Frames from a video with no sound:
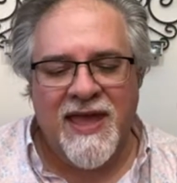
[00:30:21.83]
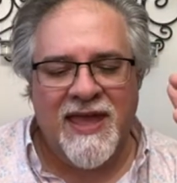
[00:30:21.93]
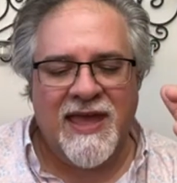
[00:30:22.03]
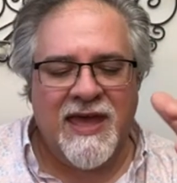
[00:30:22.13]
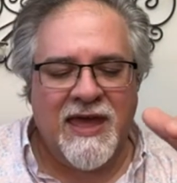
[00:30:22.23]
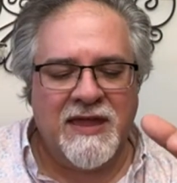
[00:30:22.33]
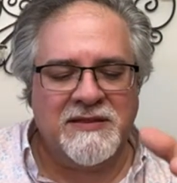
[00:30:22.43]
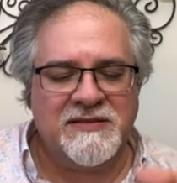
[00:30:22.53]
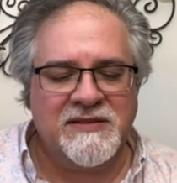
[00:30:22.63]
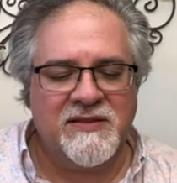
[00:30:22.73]

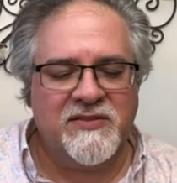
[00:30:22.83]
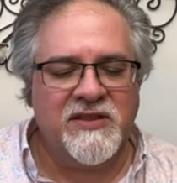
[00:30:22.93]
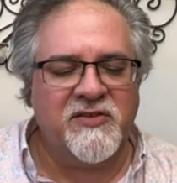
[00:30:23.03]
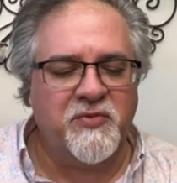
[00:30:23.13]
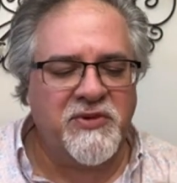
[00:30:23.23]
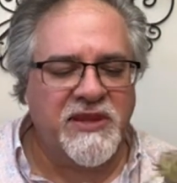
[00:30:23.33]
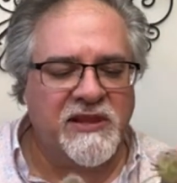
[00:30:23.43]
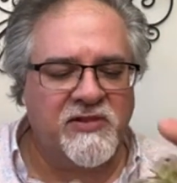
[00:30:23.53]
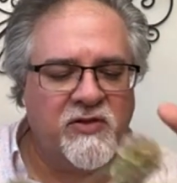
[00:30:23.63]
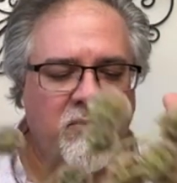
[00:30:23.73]
And this
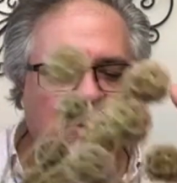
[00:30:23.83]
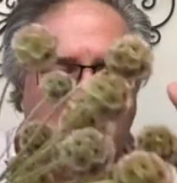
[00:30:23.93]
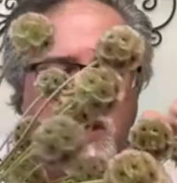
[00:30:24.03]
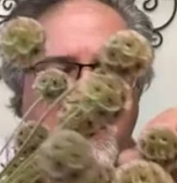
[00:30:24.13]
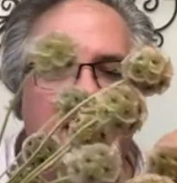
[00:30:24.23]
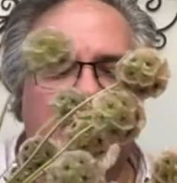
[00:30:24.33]
particular one,